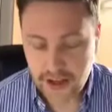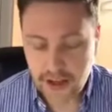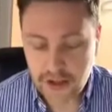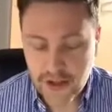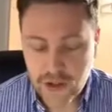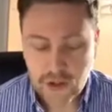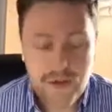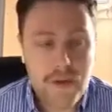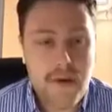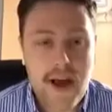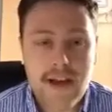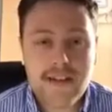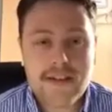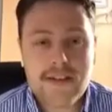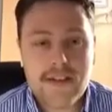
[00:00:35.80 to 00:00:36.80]
Sophie
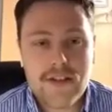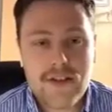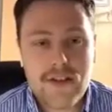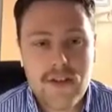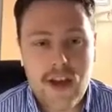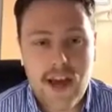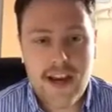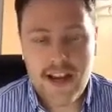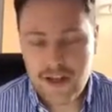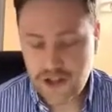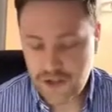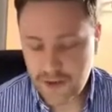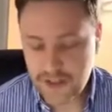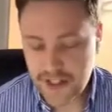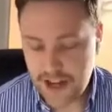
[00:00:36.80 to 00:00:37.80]
Banks, an
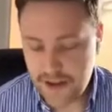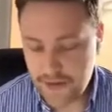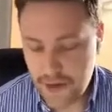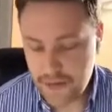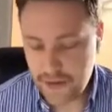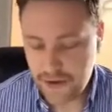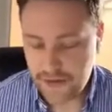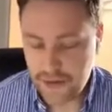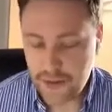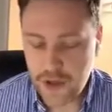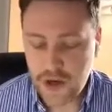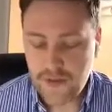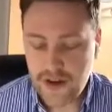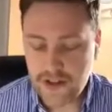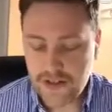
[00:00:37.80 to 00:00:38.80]
SU staff member from the
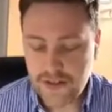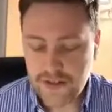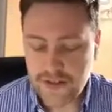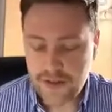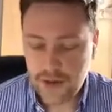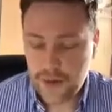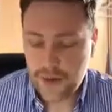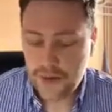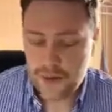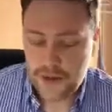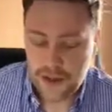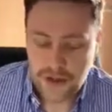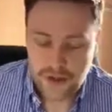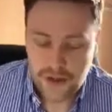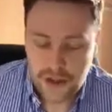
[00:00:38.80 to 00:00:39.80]
University of South Wales
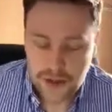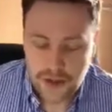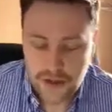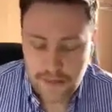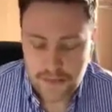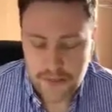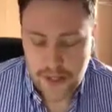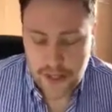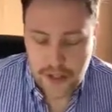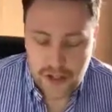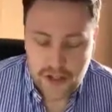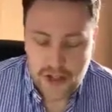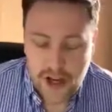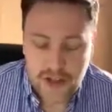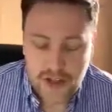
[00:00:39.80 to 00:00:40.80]
Students' Union,
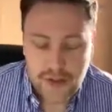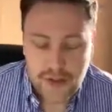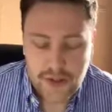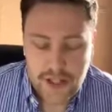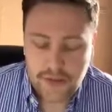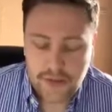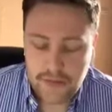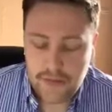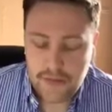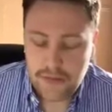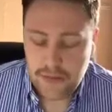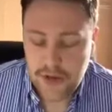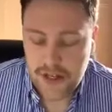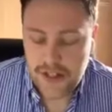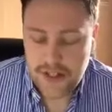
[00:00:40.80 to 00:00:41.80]
Jack O'Neill,
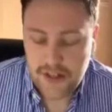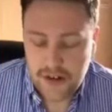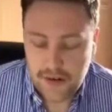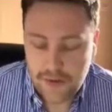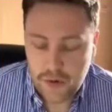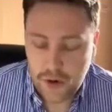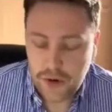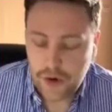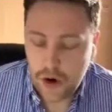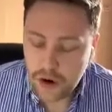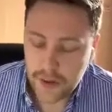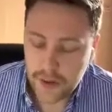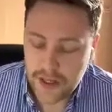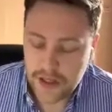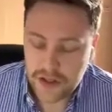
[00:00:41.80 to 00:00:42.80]
President of Royal
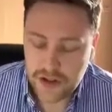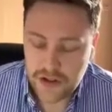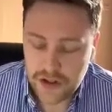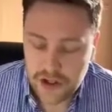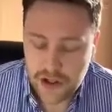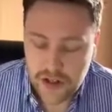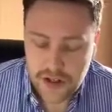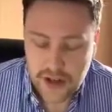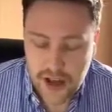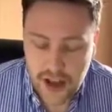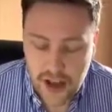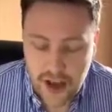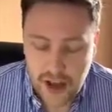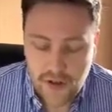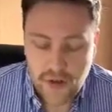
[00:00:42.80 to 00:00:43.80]
Holloway Students' Union,
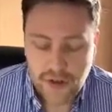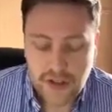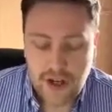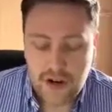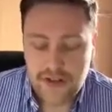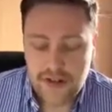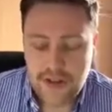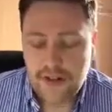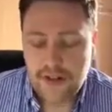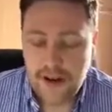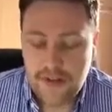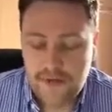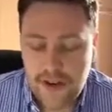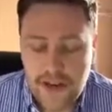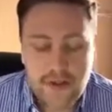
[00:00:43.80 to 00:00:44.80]
and Ruth Carlson, a
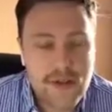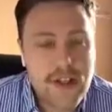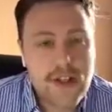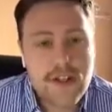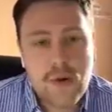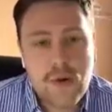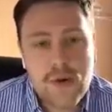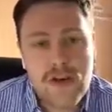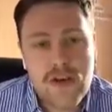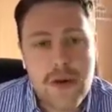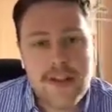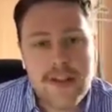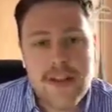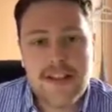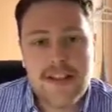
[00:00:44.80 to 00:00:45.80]
final year course
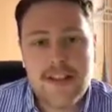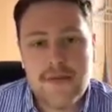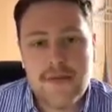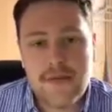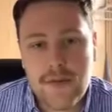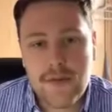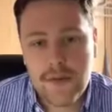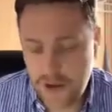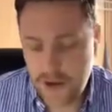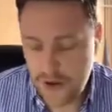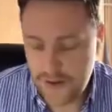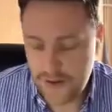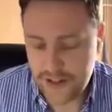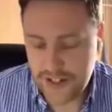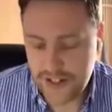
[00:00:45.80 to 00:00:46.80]
representative from the
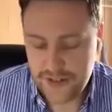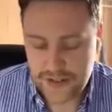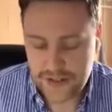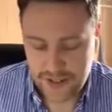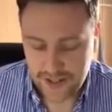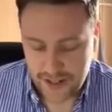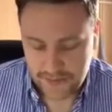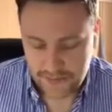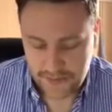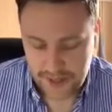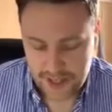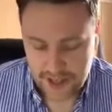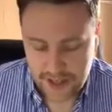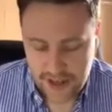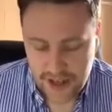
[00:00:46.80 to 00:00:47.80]
University of Surrey.
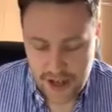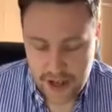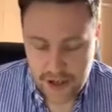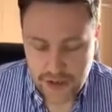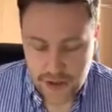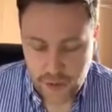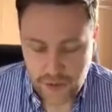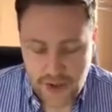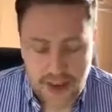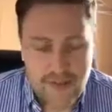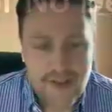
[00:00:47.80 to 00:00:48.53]
Sophie, if I